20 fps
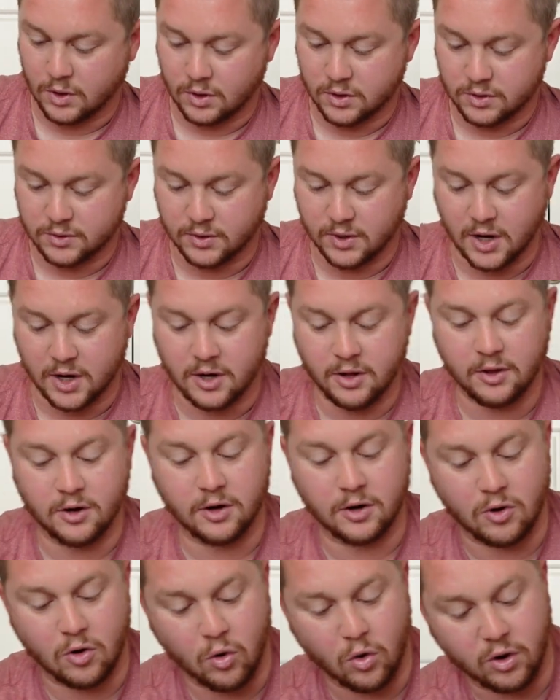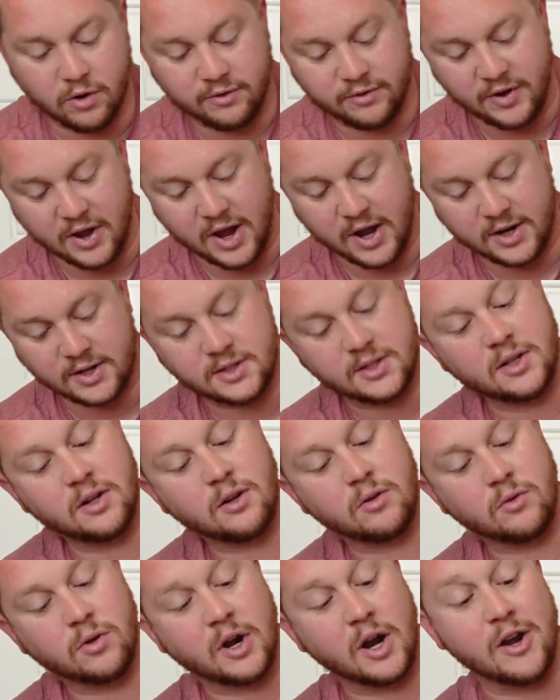So we got another Corvette.
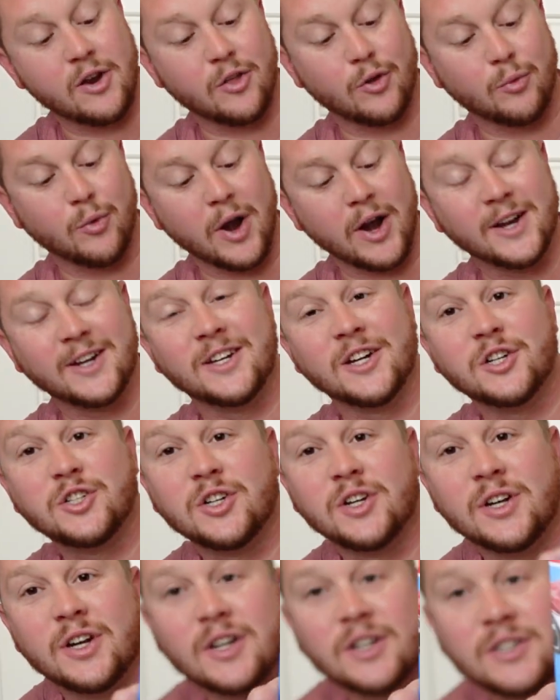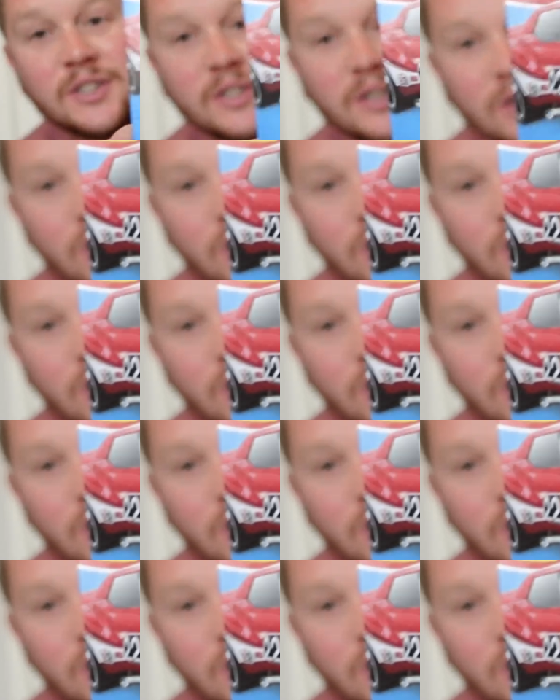We got another Red Edition, and it's a